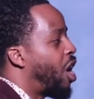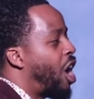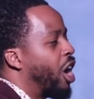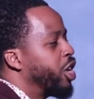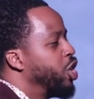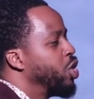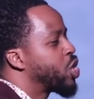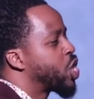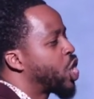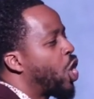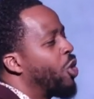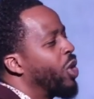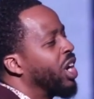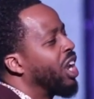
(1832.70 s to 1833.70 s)
Are you
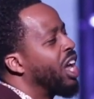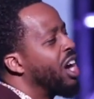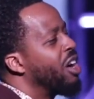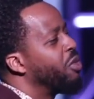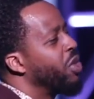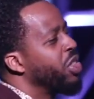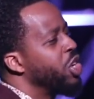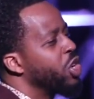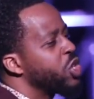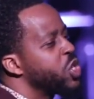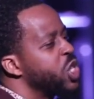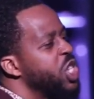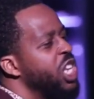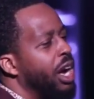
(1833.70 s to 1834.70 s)
so in love with your
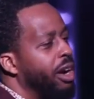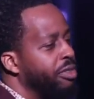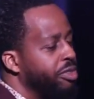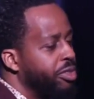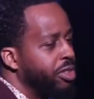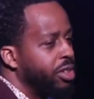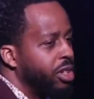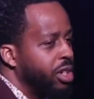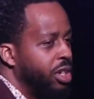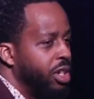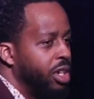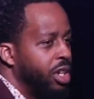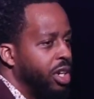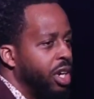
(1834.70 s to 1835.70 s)
stuff
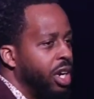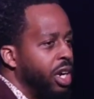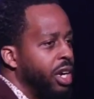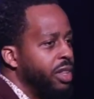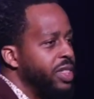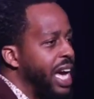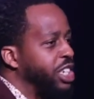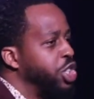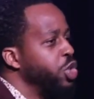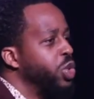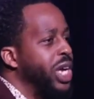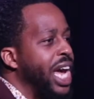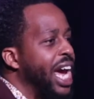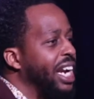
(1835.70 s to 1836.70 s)
that
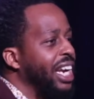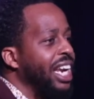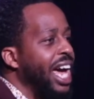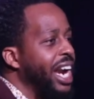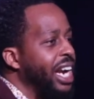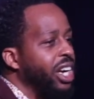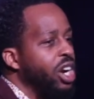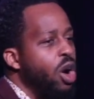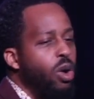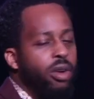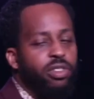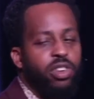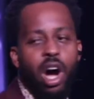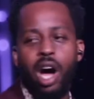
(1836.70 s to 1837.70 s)
you can't let it
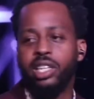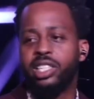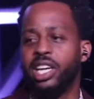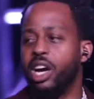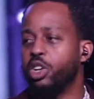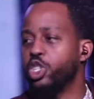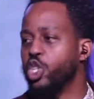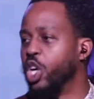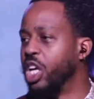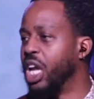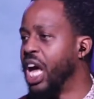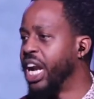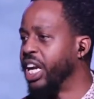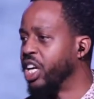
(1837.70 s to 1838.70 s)
go if God tells you to
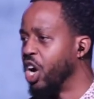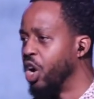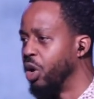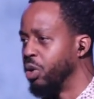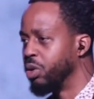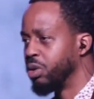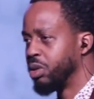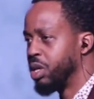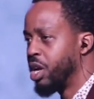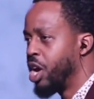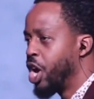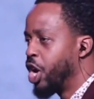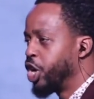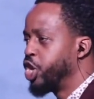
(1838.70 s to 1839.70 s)
let it go?
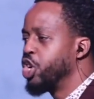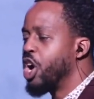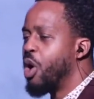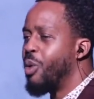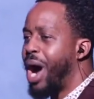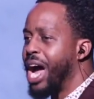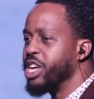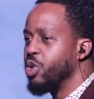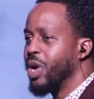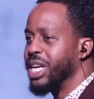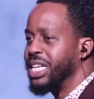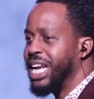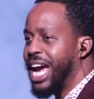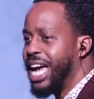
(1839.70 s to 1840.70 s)
You know why you
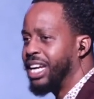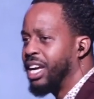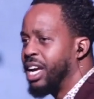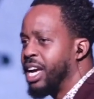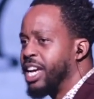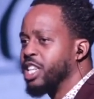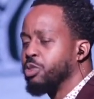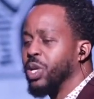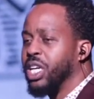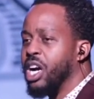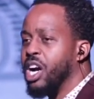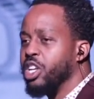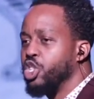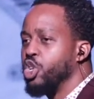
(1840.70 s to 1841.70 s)
in debt? It's
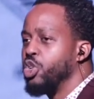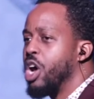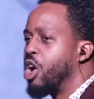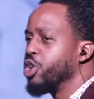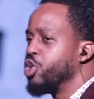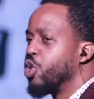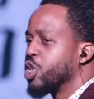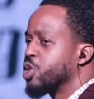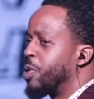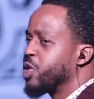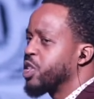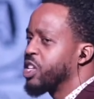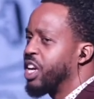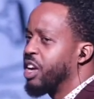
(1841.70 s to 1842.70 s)
because you know you were
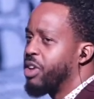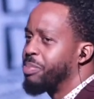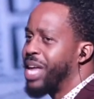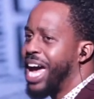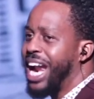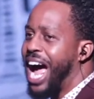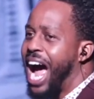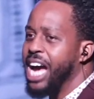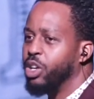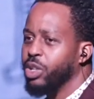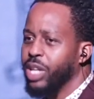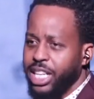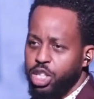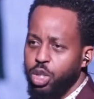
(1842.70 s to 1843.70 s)
supposed to give up that
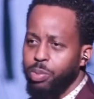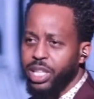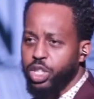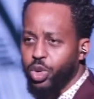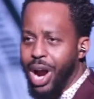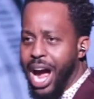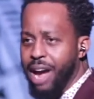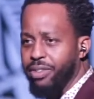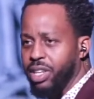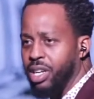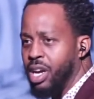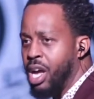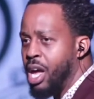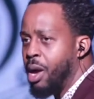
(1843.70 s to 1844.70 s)
idol that you've been driving,